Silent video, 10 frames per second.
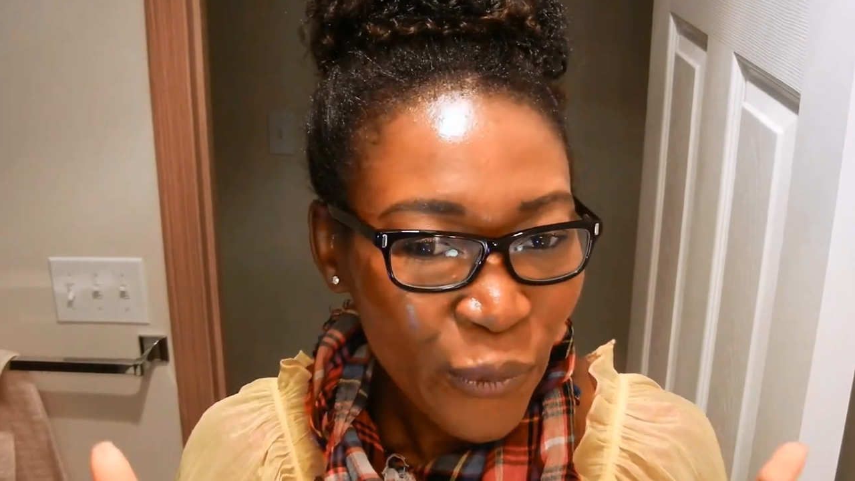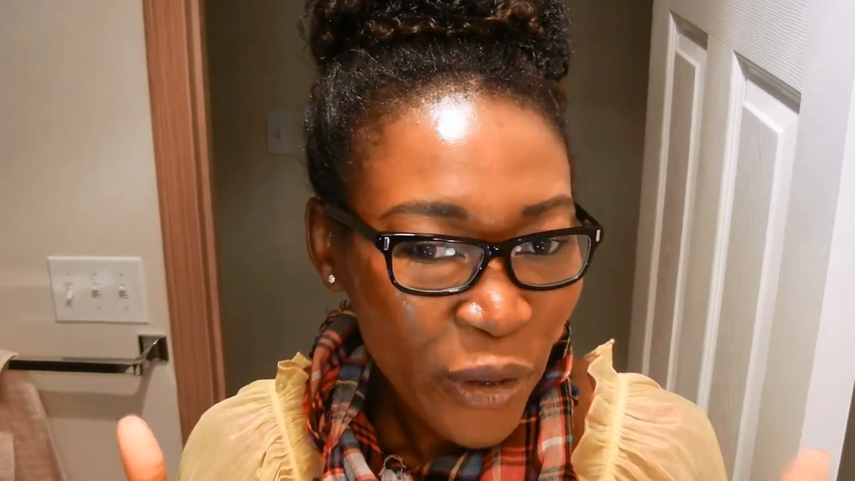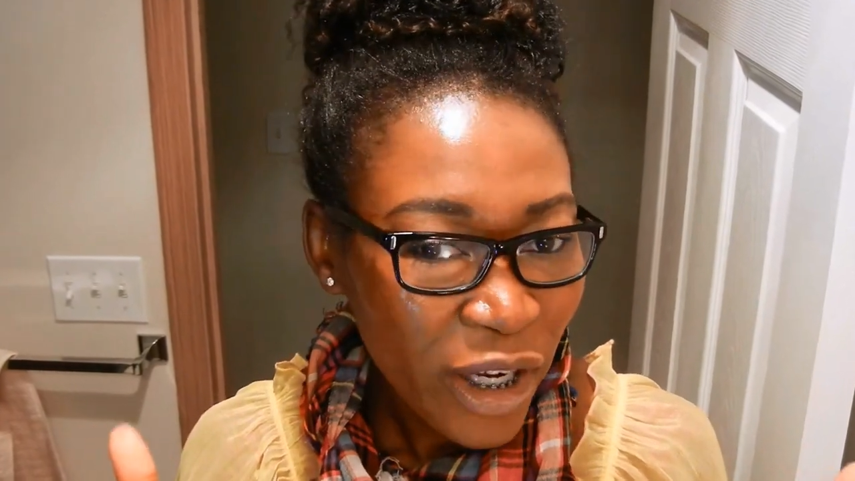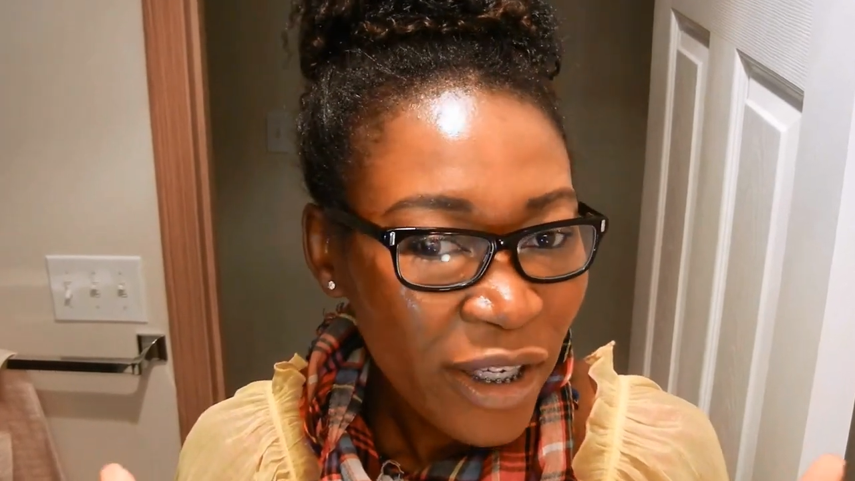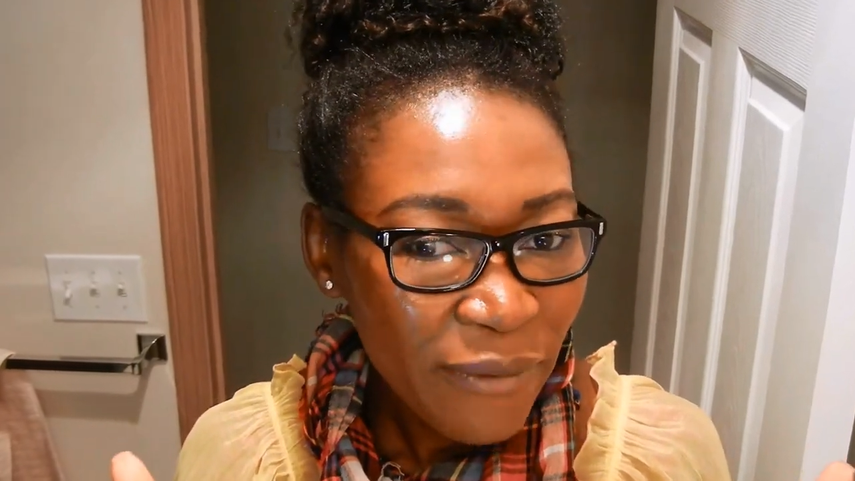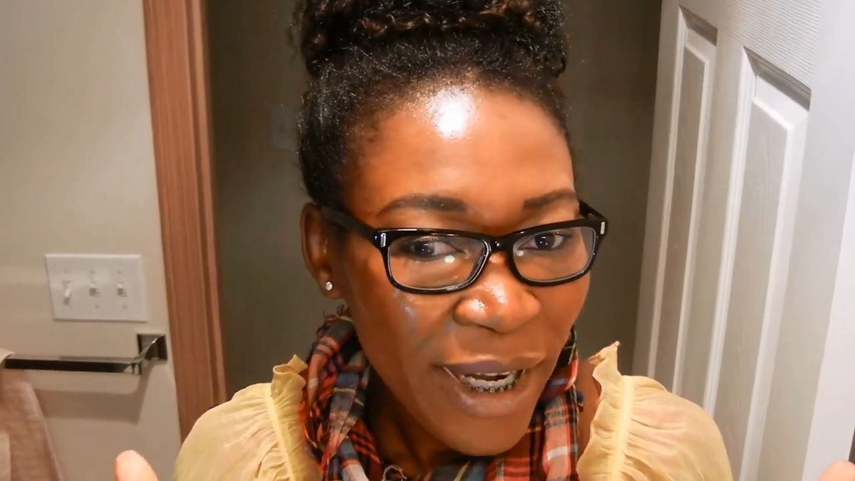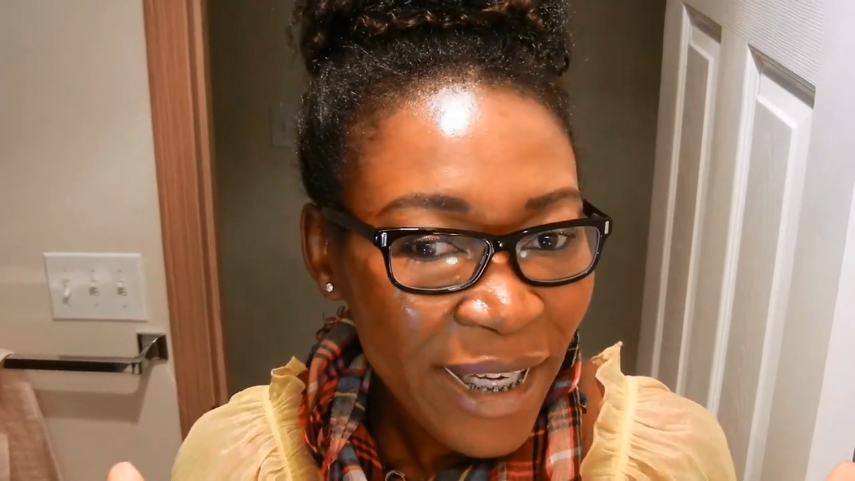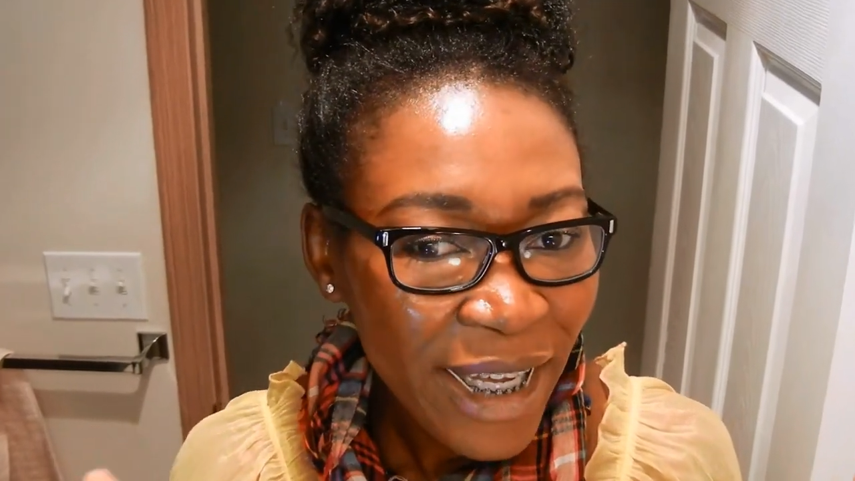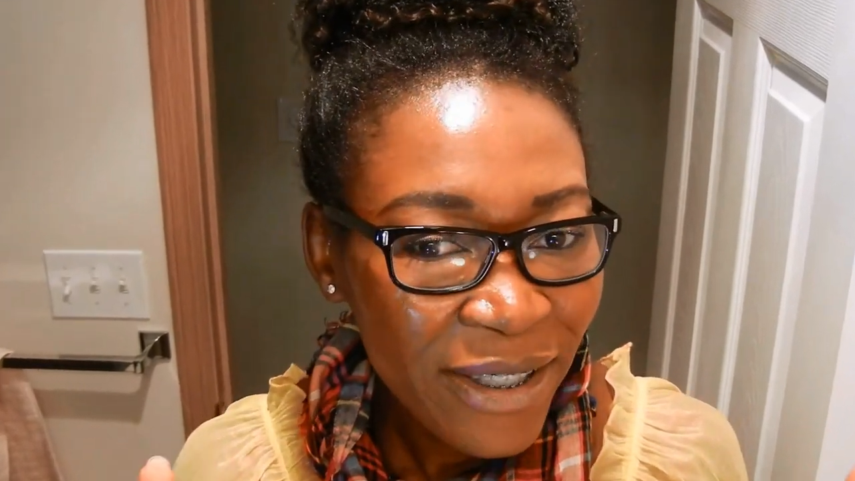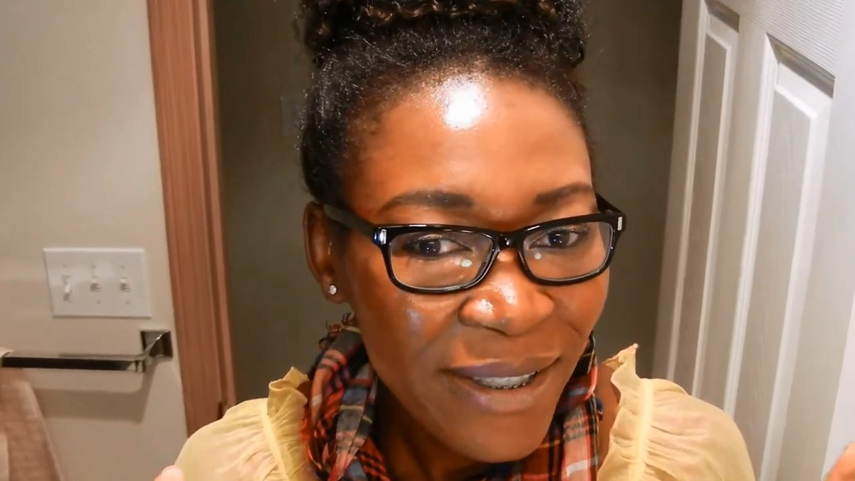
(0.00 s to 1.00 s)
work on
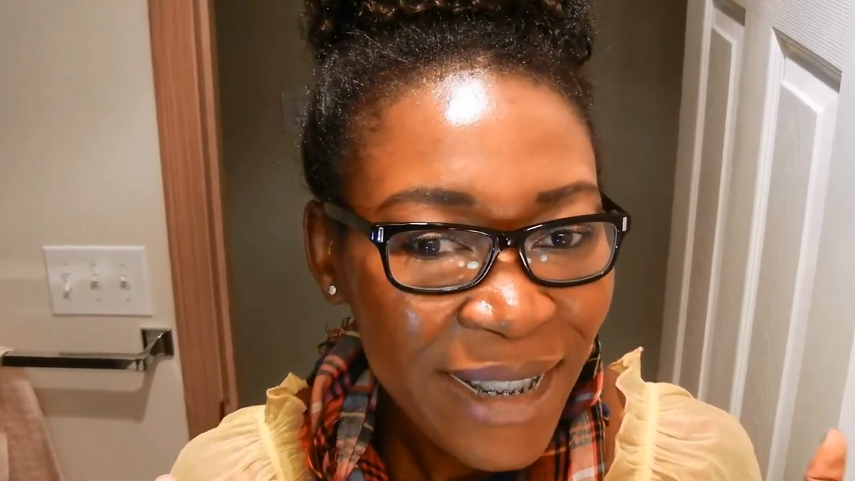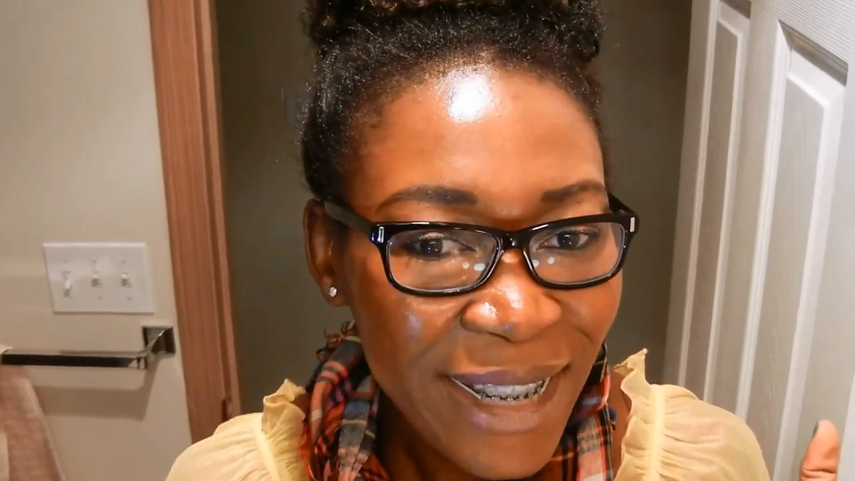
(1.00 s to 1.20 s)
right now